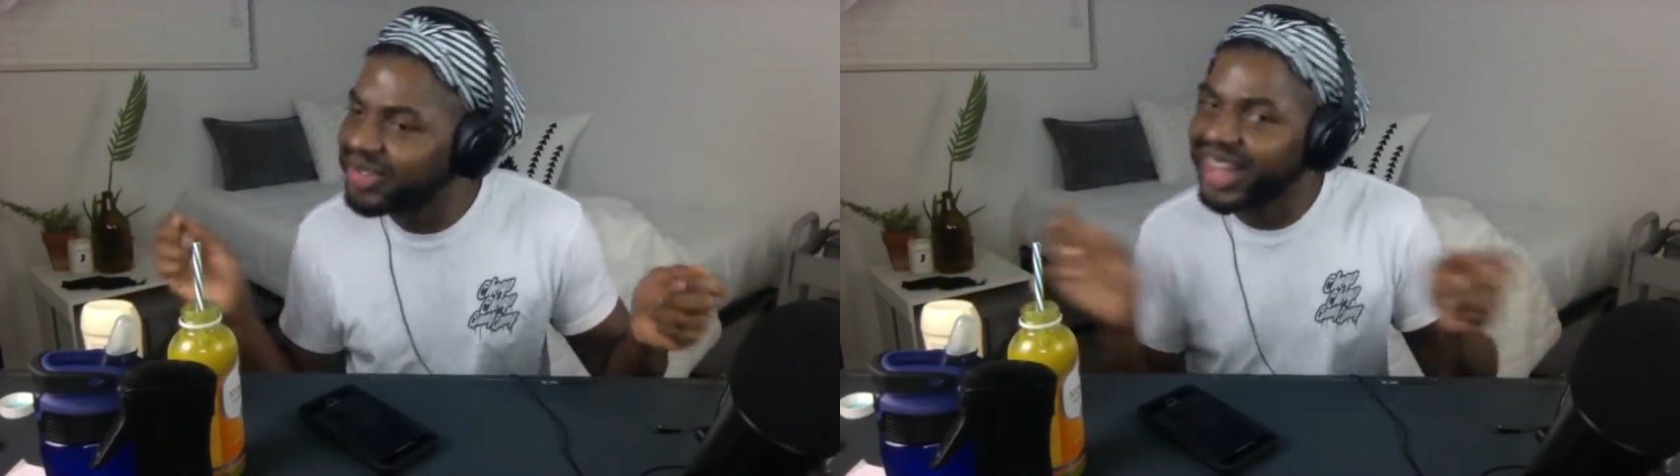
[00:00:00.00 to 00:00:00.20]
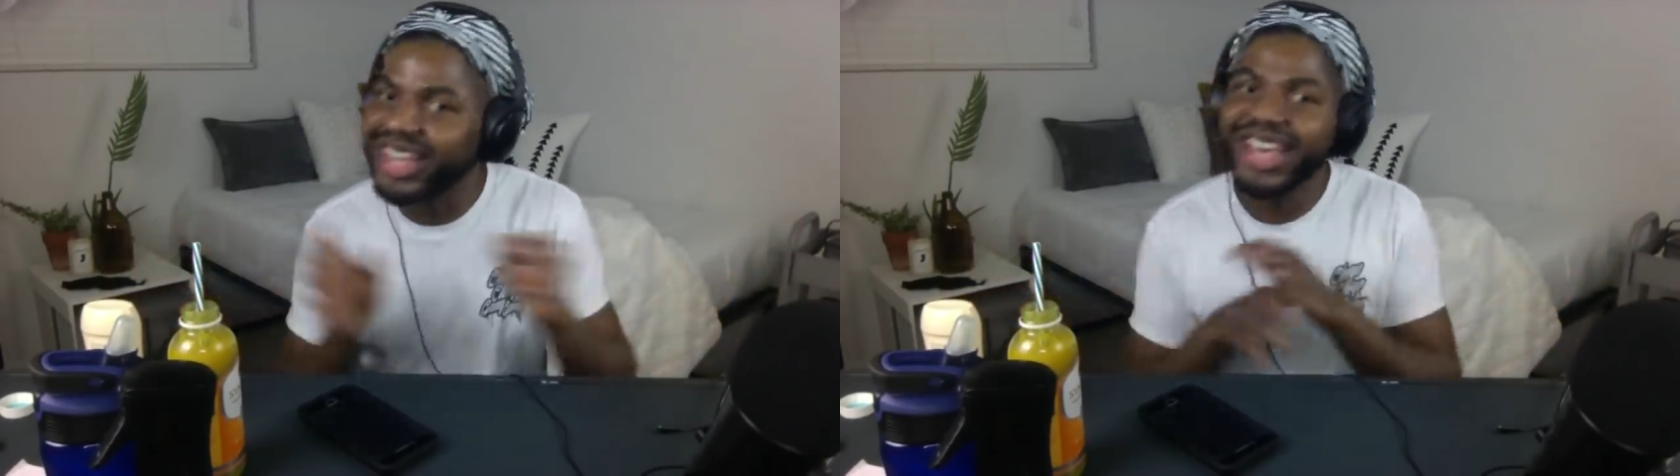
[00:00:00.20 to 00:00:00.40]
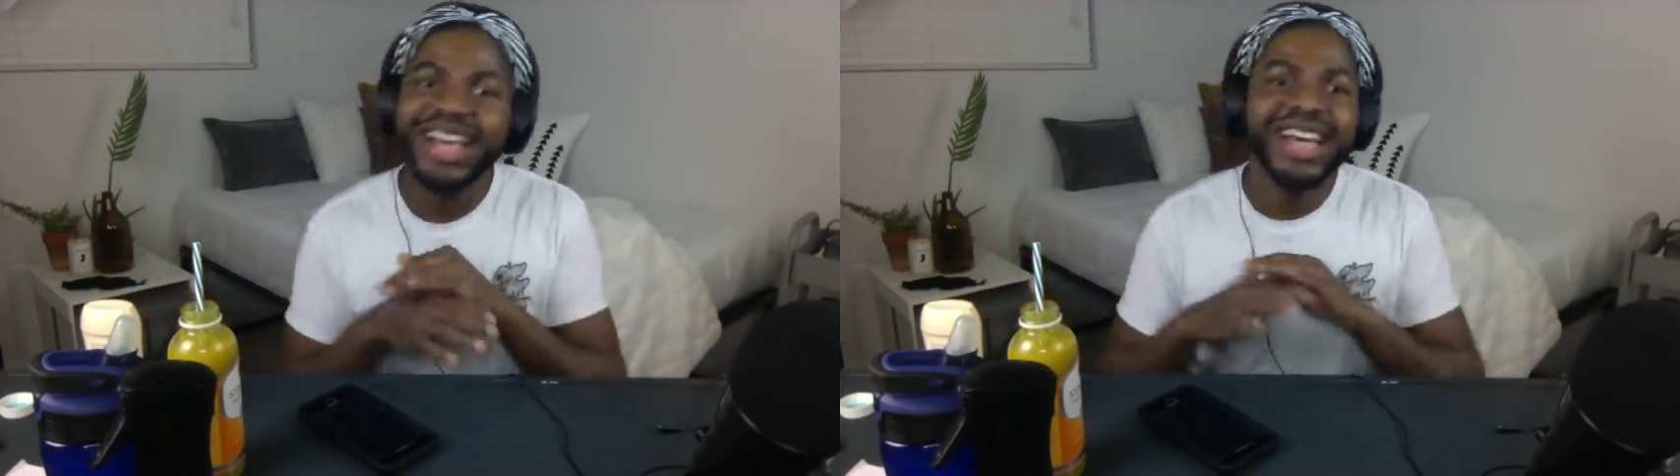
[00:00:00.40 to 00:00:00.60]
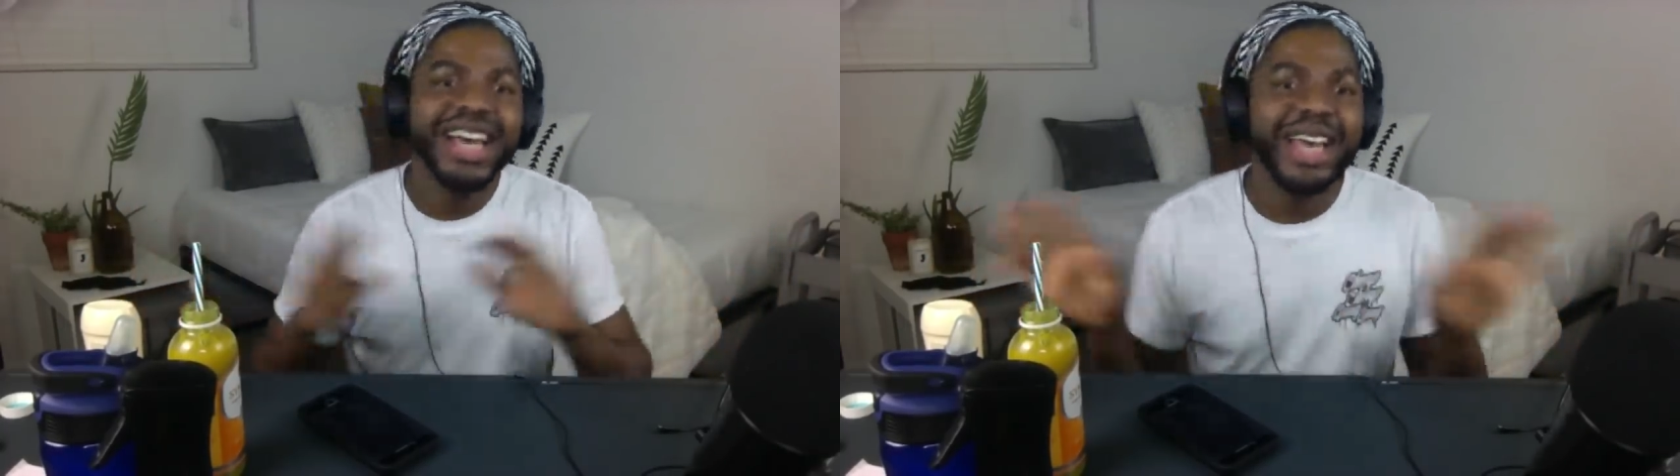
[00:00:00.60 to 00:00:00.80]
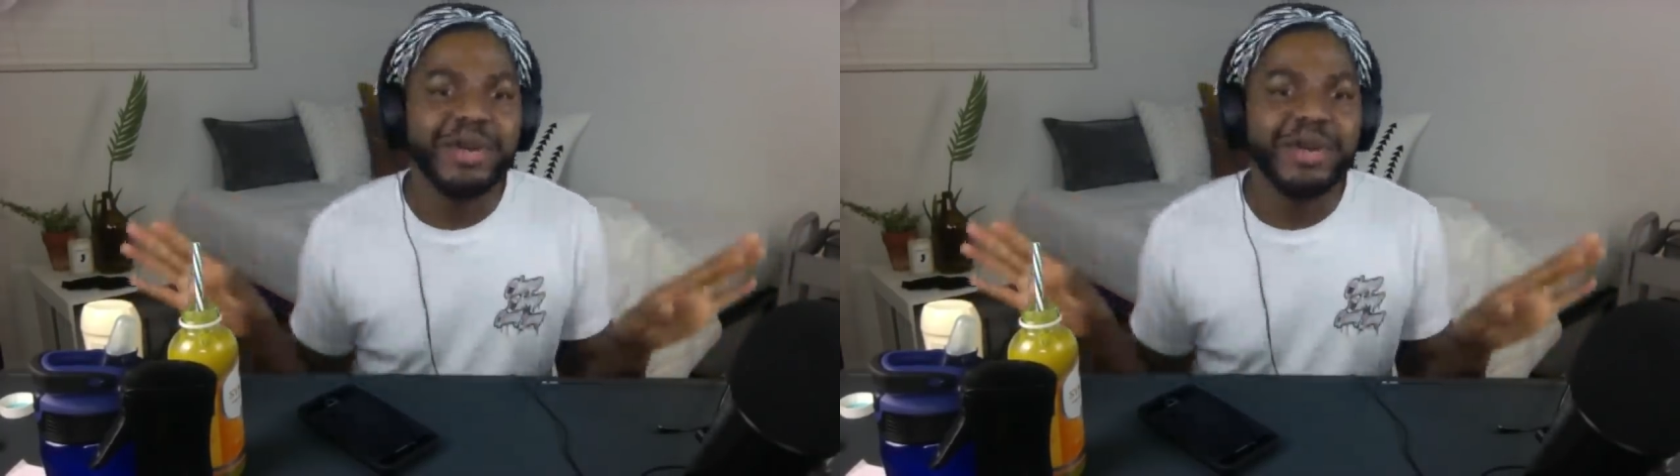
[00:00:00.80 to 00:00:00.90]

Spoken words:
Like it